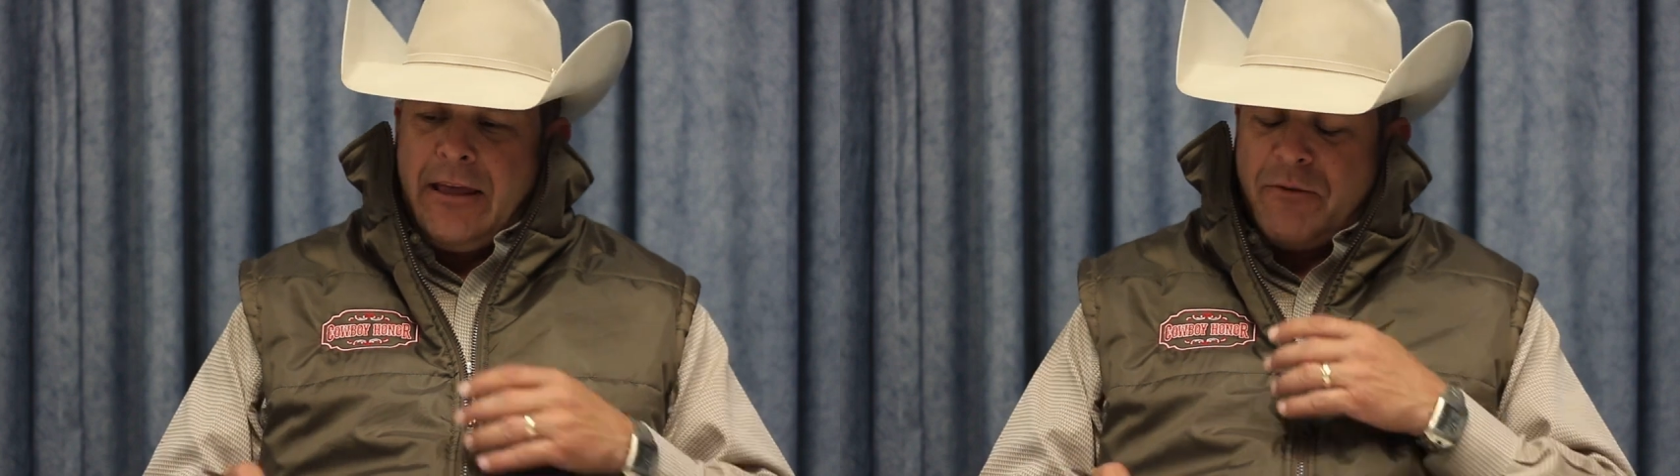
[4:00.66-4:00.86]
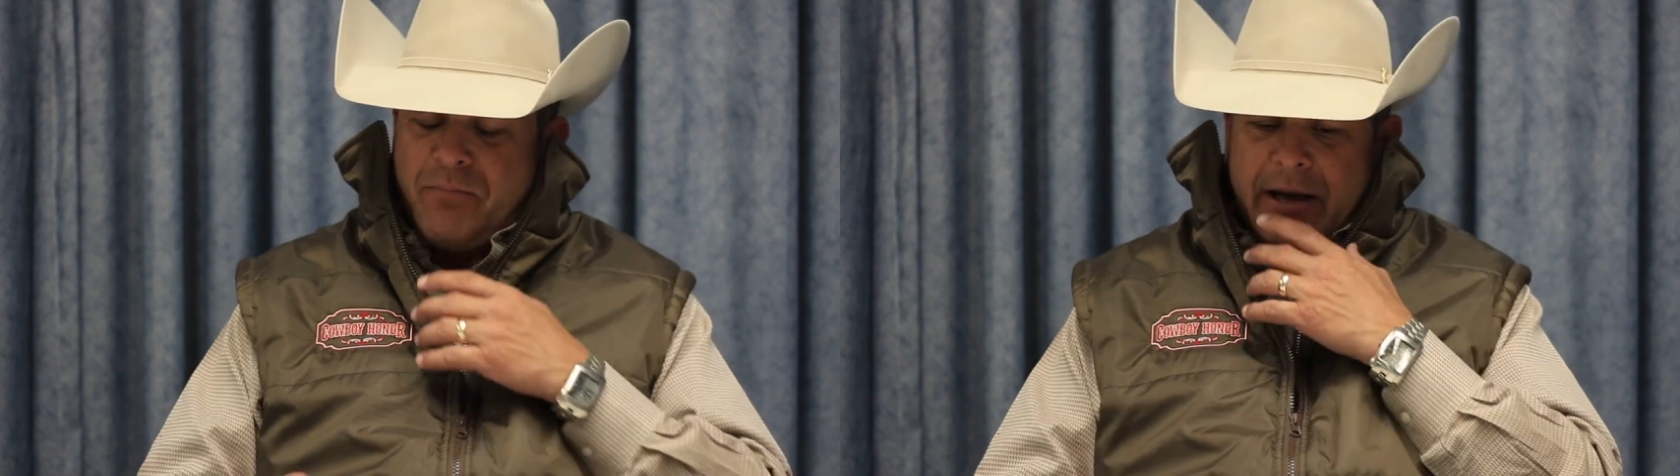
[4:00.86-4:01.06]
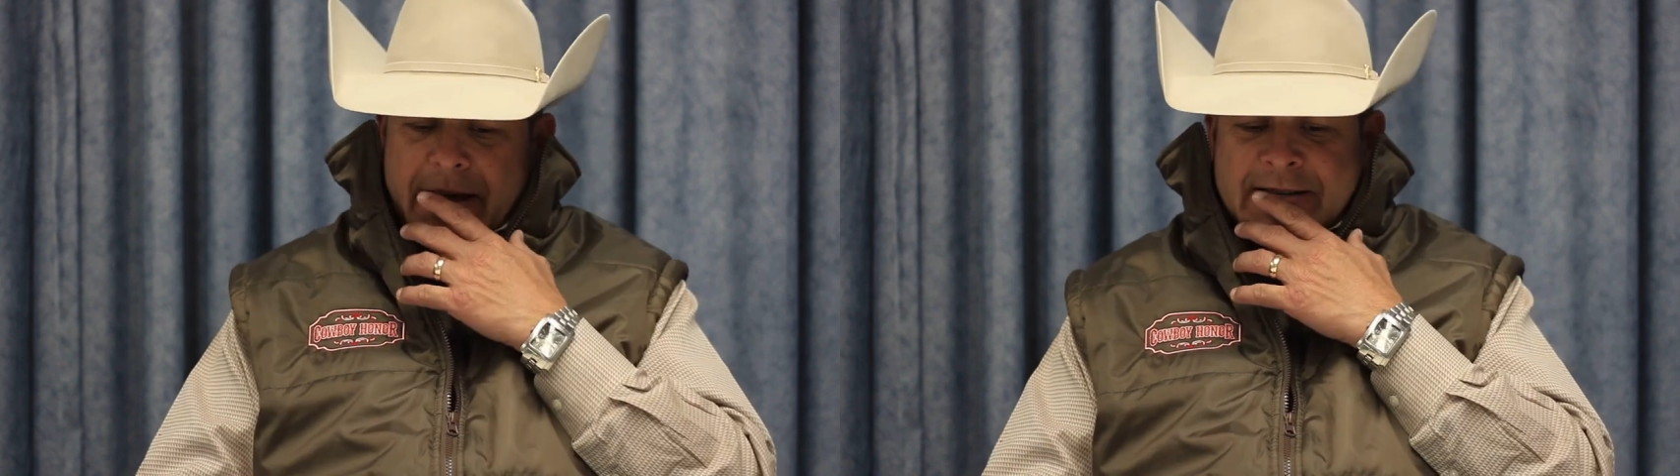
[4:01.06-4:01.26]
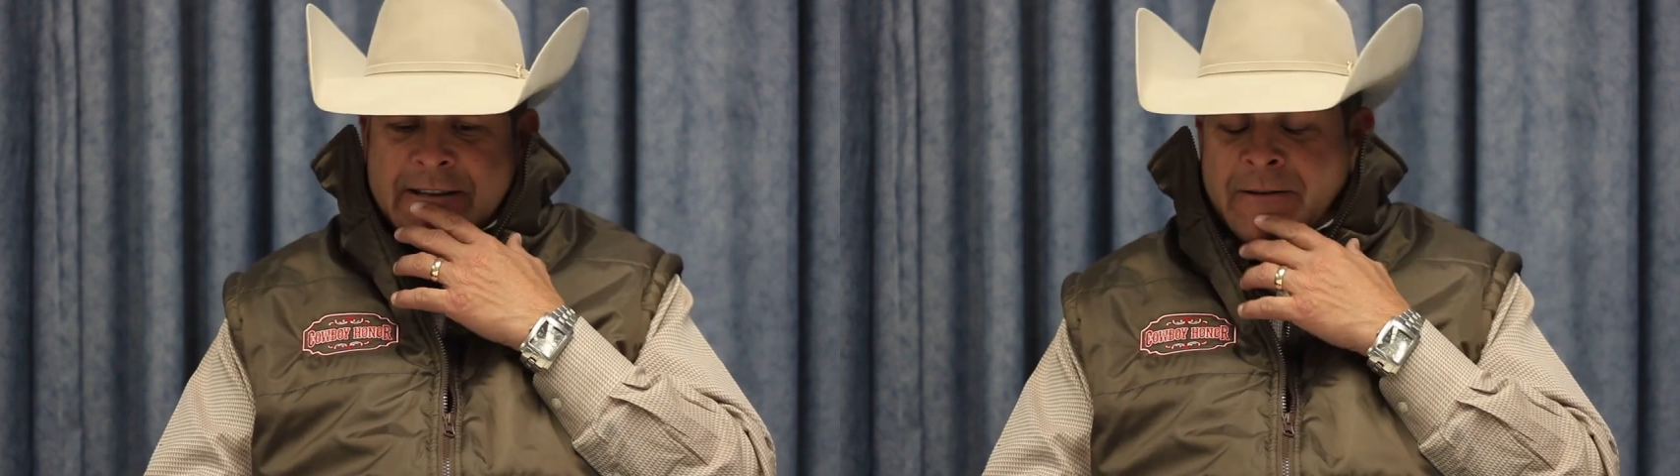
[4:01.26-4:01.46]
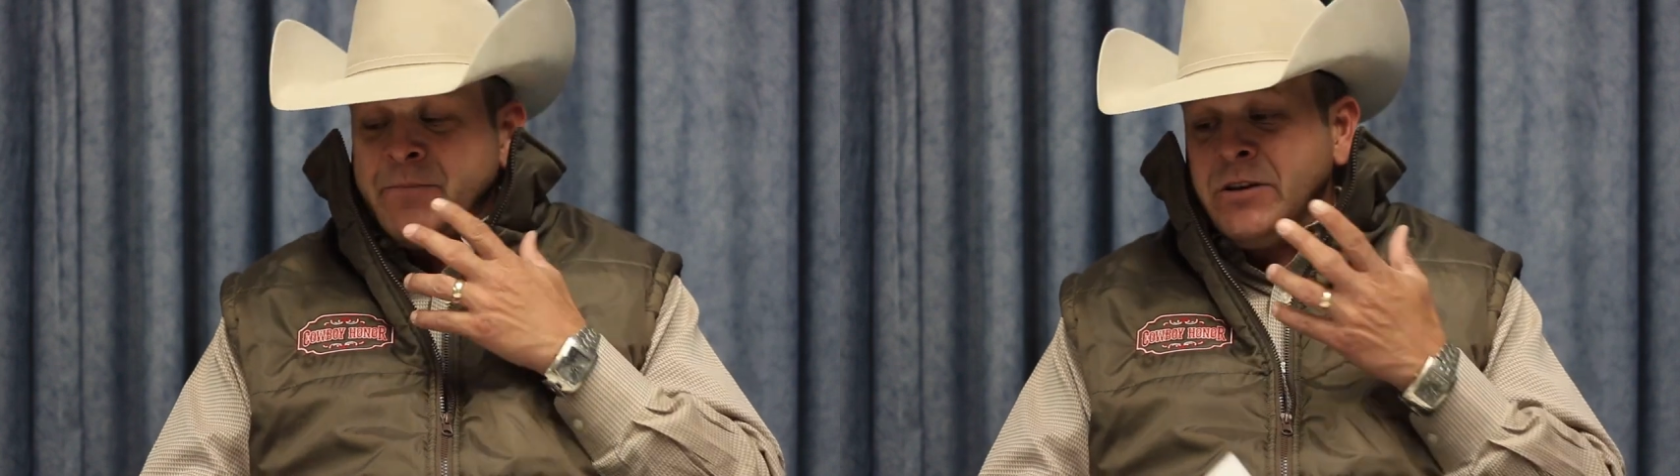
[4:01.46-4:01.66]
8th place.
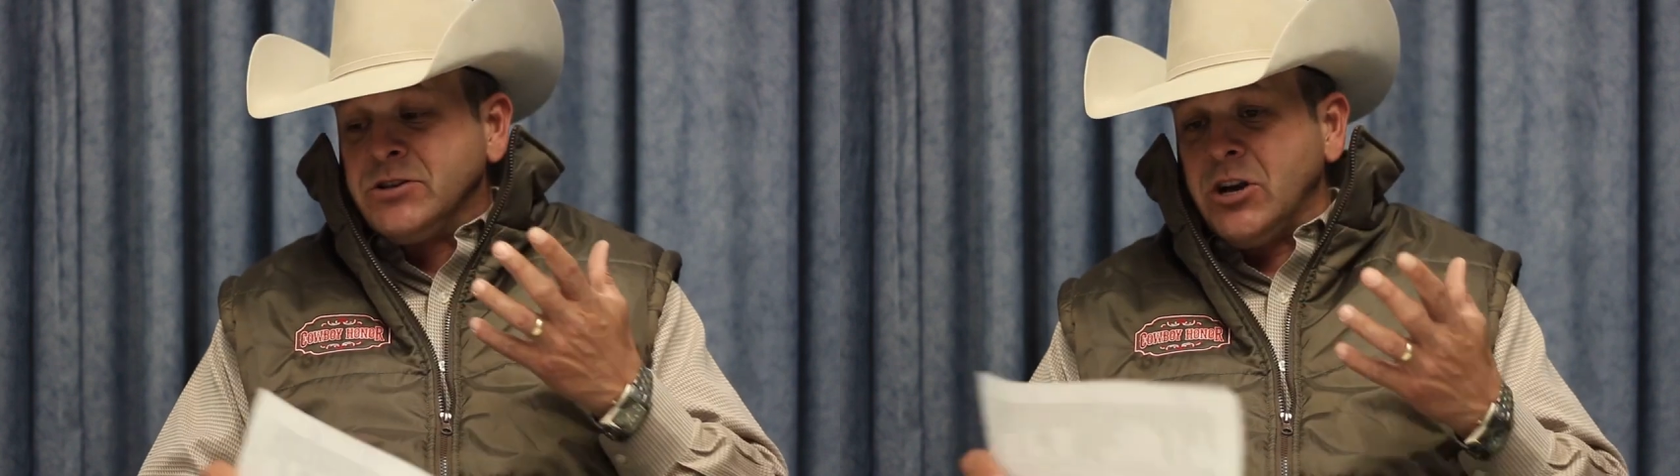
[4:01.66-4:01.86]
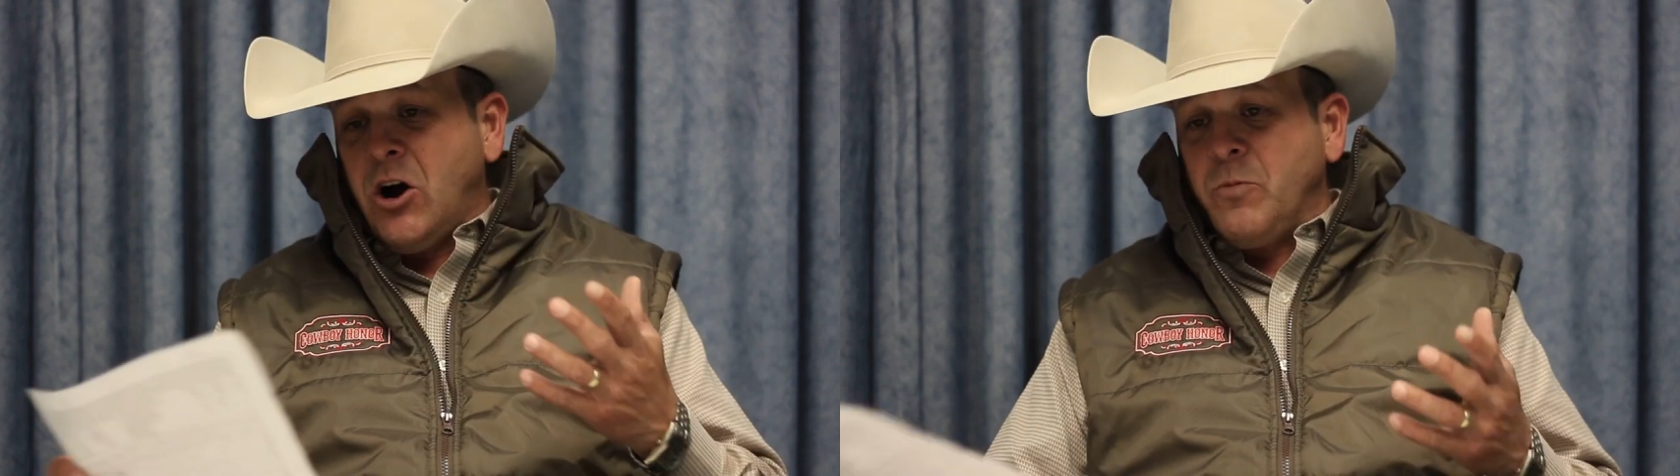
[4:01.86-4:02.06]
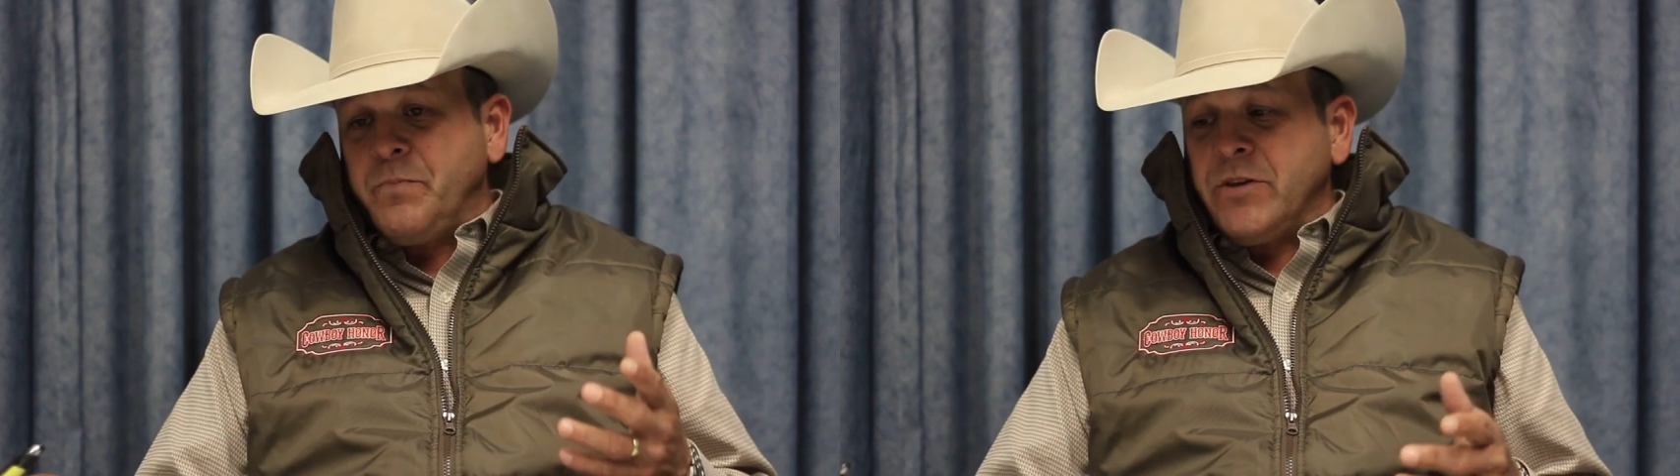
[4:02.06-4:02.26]
So,